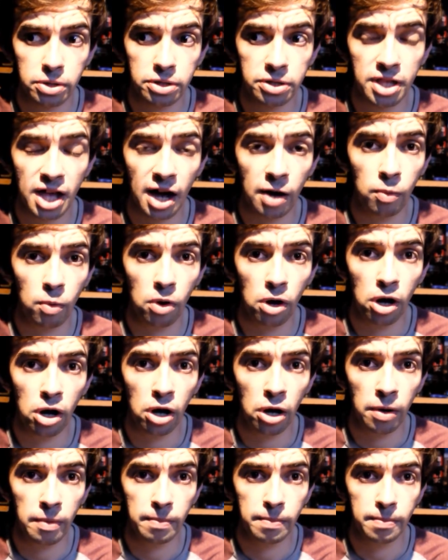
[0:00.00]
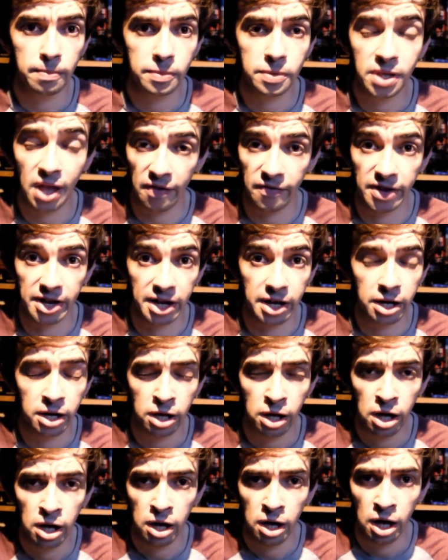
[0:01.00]
there were living
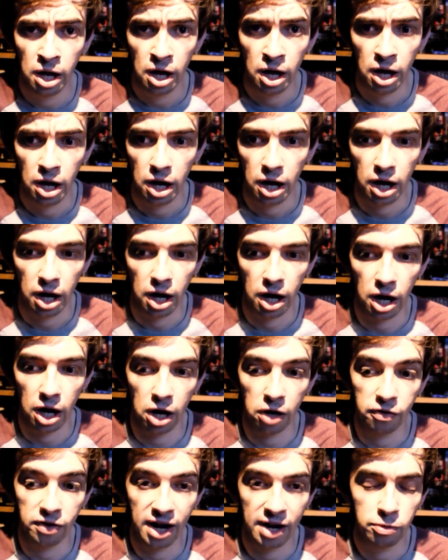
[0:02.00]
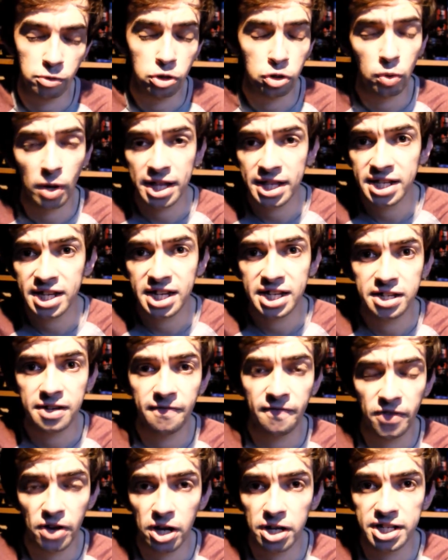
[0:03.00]
around 20 to
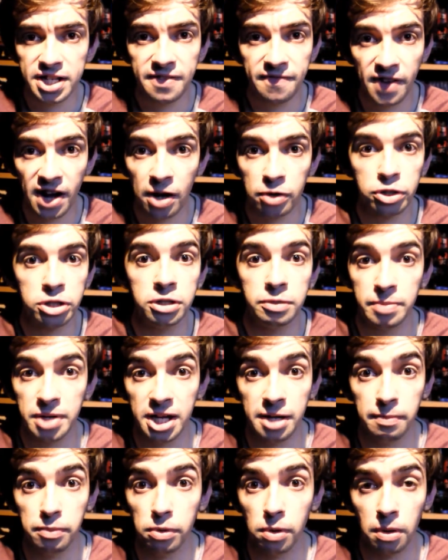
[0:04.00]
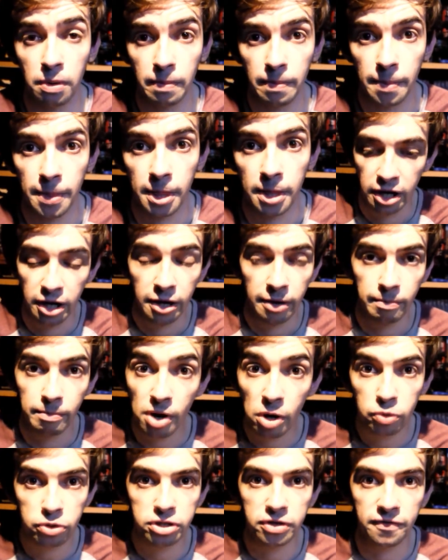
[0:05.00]
30,000 people.
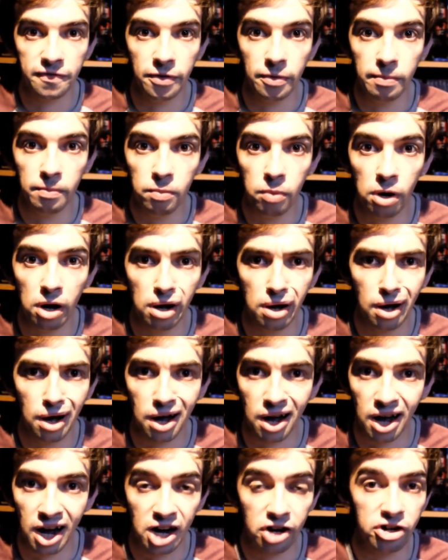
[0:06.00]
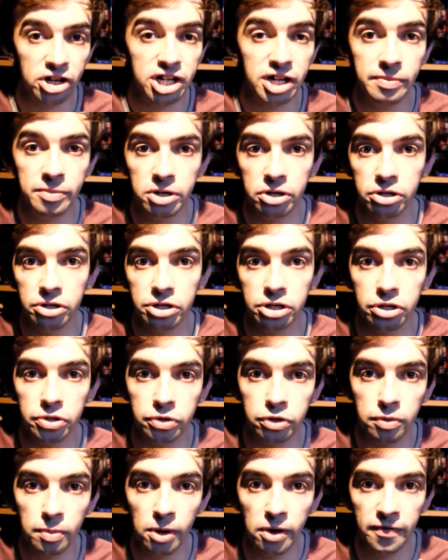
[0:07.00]
Most of them were Irish immigrants who'd
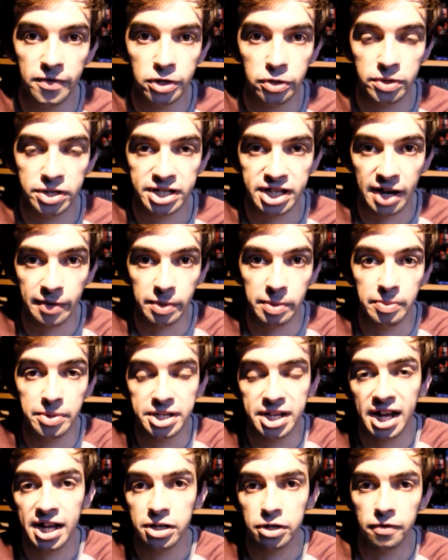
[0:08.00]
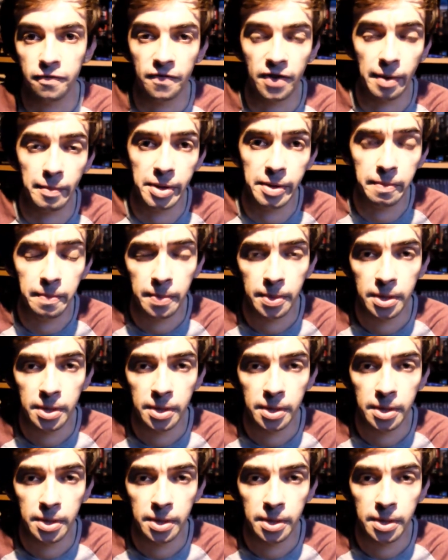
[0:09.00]
come over to escape the potato famine.